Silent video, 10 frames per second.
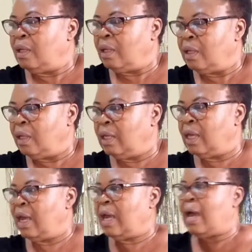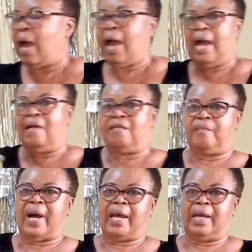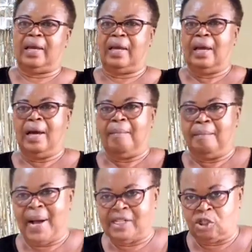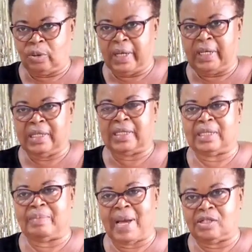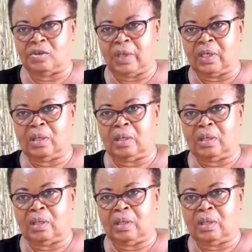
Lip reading: Here I have my margarine. This is margarine.